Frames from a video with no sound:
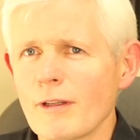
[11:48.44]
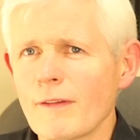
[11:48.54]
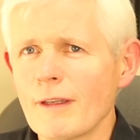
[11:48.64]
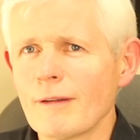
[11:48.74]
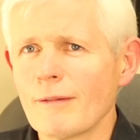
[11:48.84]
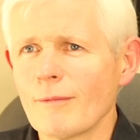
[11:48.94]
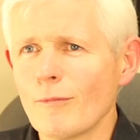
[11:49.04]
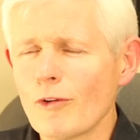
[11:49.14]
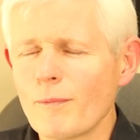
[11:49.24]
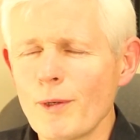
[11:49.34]
is that
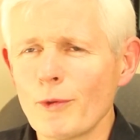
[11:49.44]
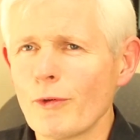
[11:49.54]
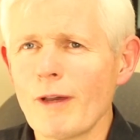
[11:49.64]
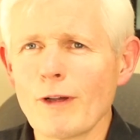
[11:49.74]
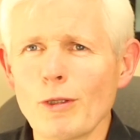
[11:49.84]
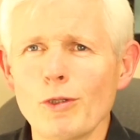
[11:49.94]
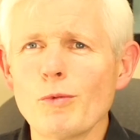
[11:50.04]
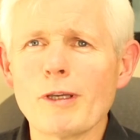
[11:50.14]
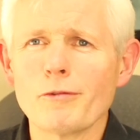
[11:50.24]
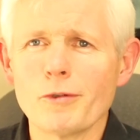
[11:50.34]
most people don't have a clue
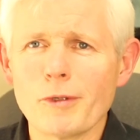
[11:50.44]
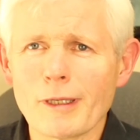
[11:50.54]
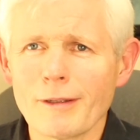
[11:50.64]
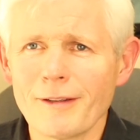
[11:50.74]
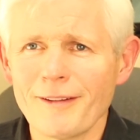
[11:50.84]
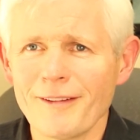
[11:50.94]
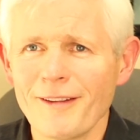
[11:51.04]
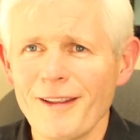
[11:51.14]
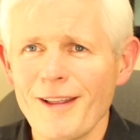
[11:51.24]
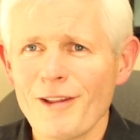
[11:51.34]
what you're doing.
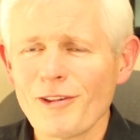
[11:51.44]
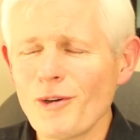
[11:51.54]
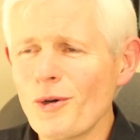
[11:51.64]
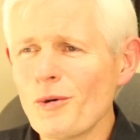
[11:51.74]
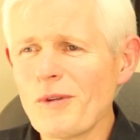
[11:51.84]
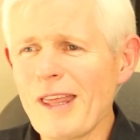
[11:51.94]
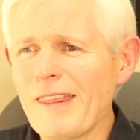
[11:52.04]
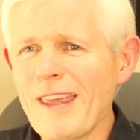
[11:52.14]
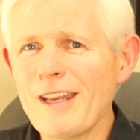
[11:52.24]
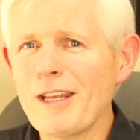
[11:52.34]
So
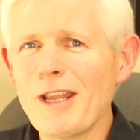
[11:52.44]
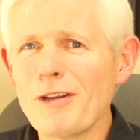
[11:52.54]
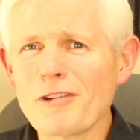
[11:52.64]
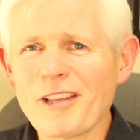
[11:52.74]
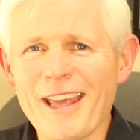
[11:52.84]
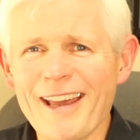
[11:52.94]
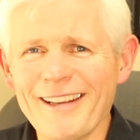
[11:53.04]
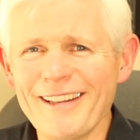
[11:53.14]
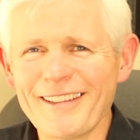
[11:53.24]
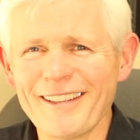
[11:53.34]
they didn't
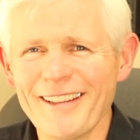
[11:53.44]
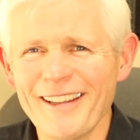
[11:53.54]
understand it.